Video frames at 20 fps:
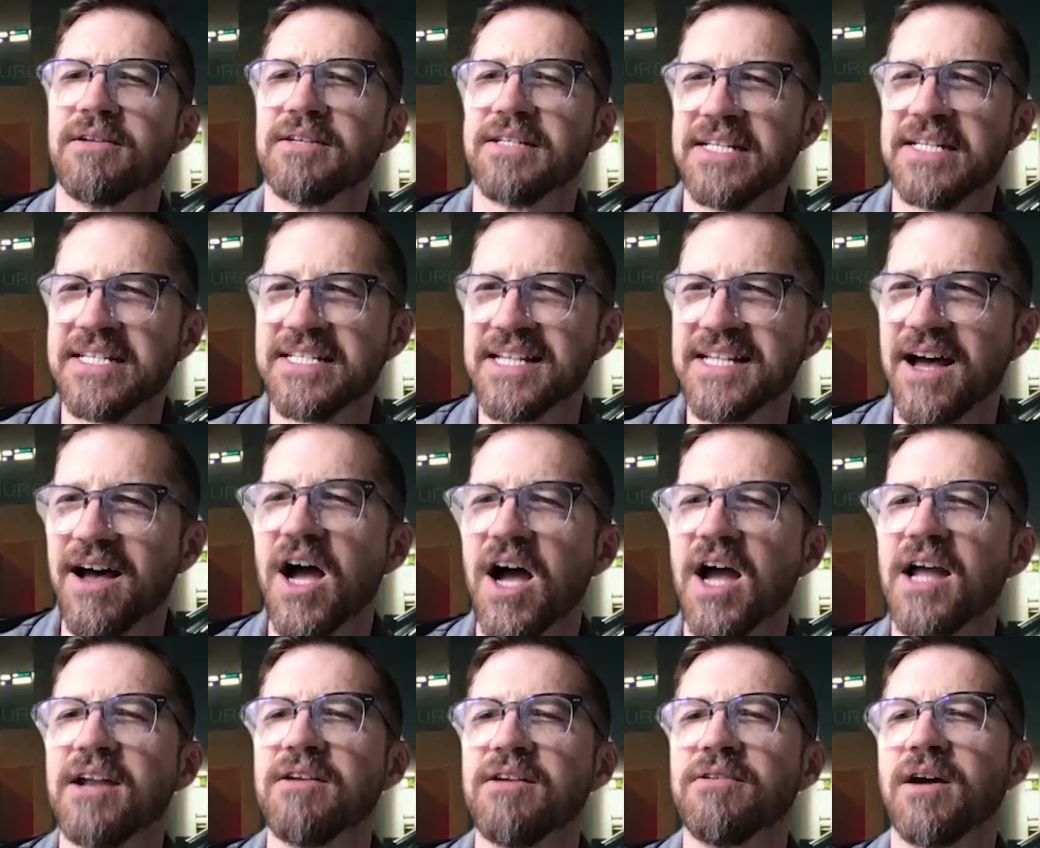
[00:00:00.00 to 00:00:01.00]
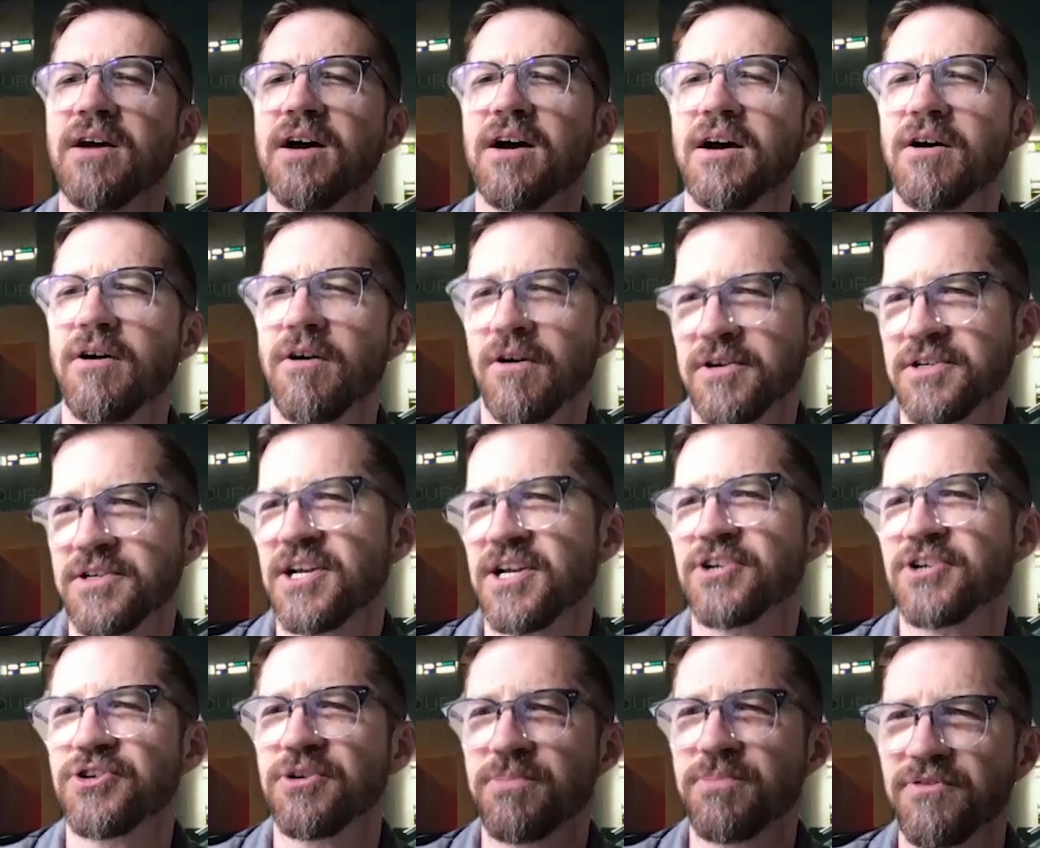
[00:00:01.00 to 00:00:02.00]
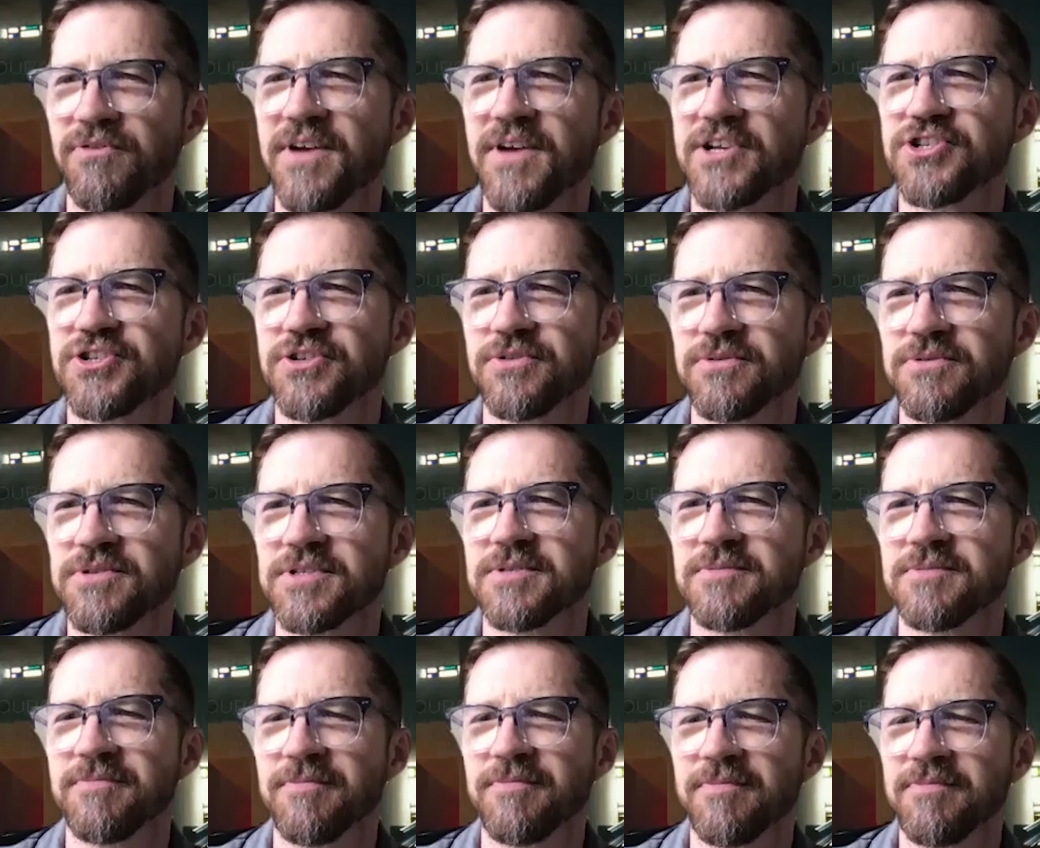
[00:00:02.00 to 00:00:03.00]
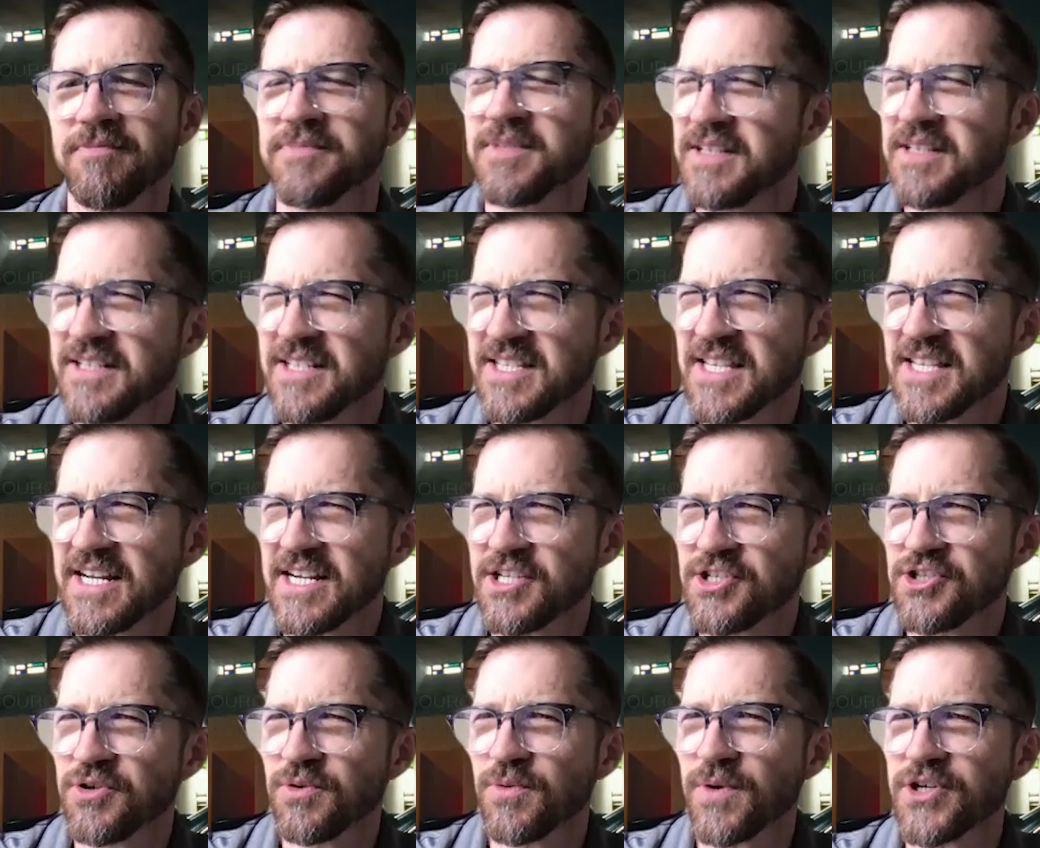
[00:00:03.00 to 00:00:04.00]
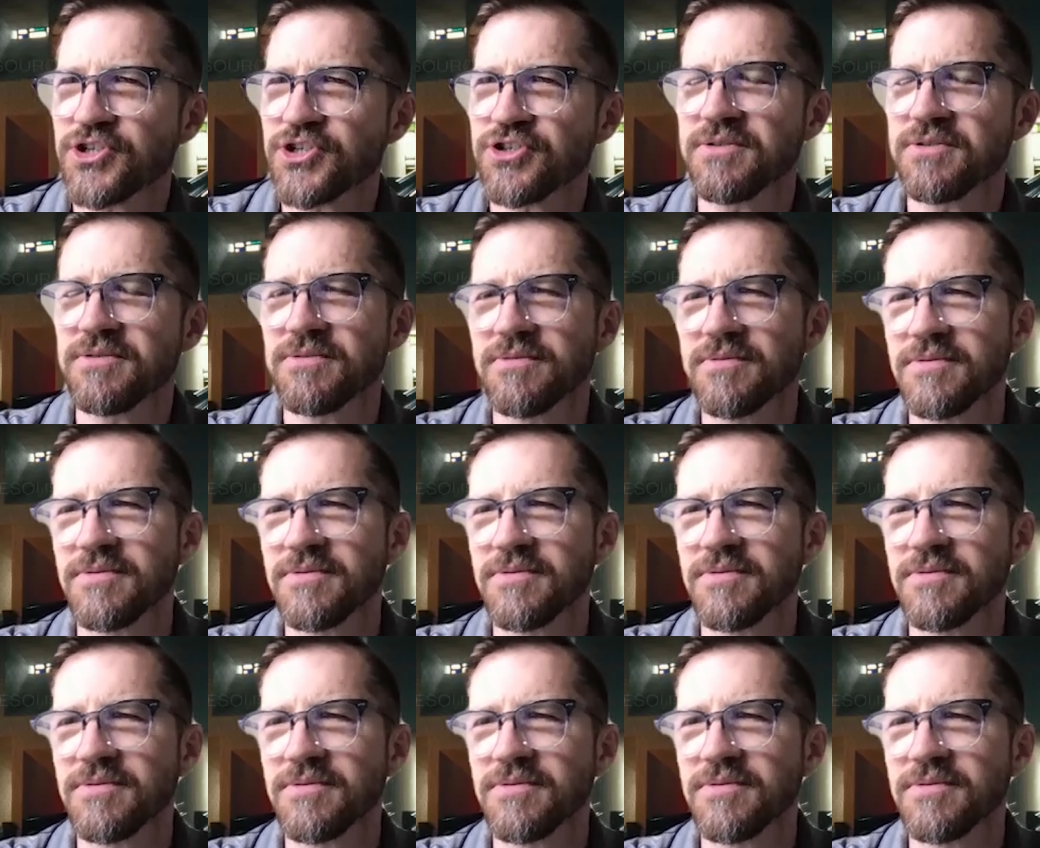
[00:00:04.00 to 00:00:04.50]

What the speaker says: design architecture professionals. Did that answer your question?